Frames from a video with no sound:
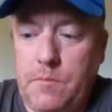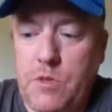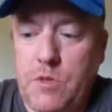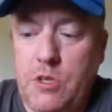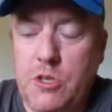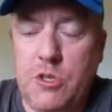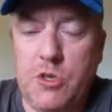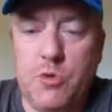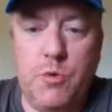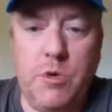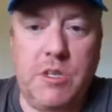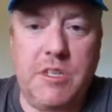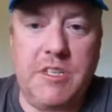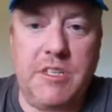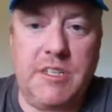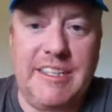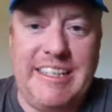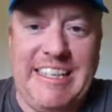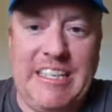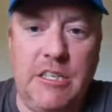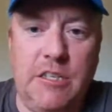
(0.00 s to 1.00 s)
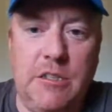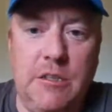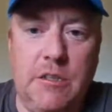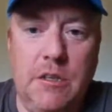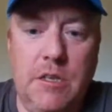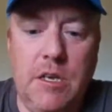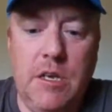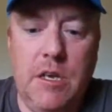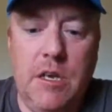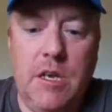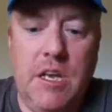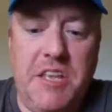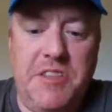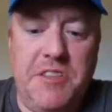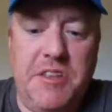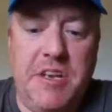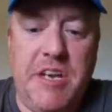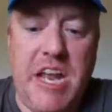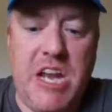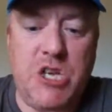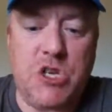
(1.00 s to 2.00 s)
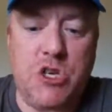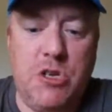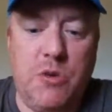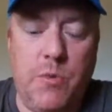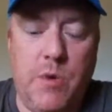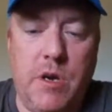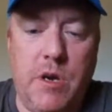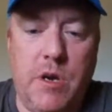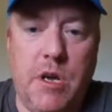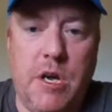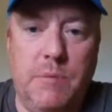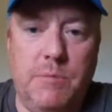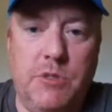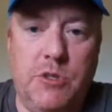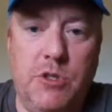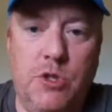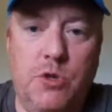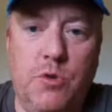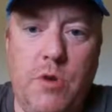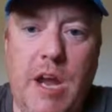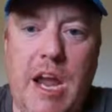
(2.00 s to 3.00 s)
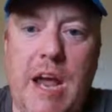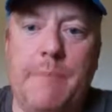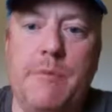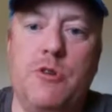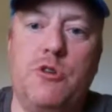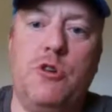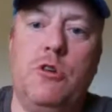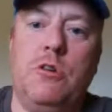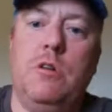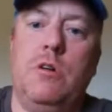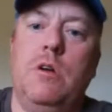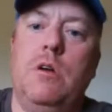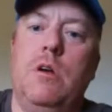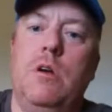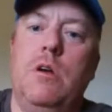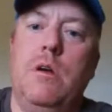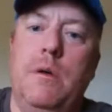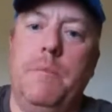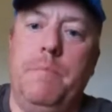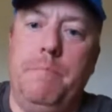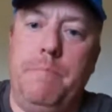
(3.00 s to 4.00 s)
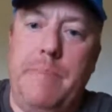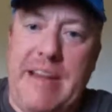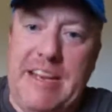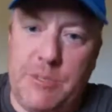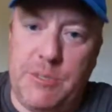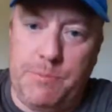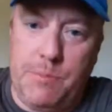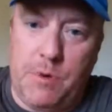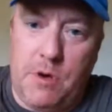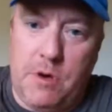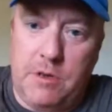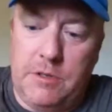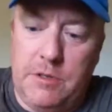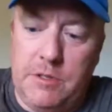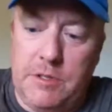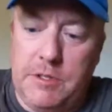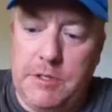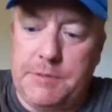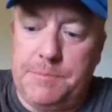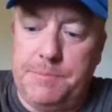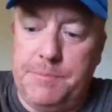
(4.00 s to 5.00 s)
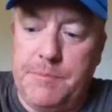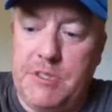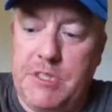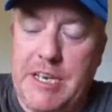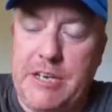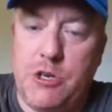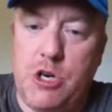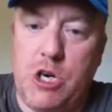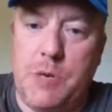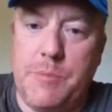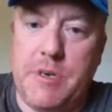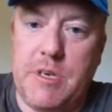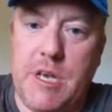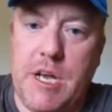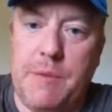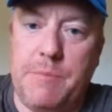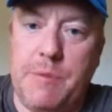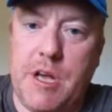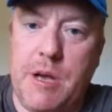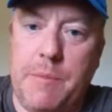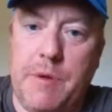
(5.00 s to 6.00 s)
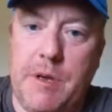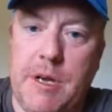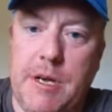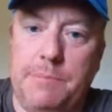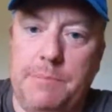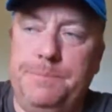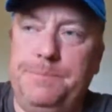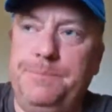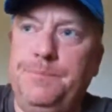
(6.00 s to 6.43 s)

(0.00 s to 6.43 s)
It's really the leader in the nation when it comes to amateur baseball. State tournament time coming up.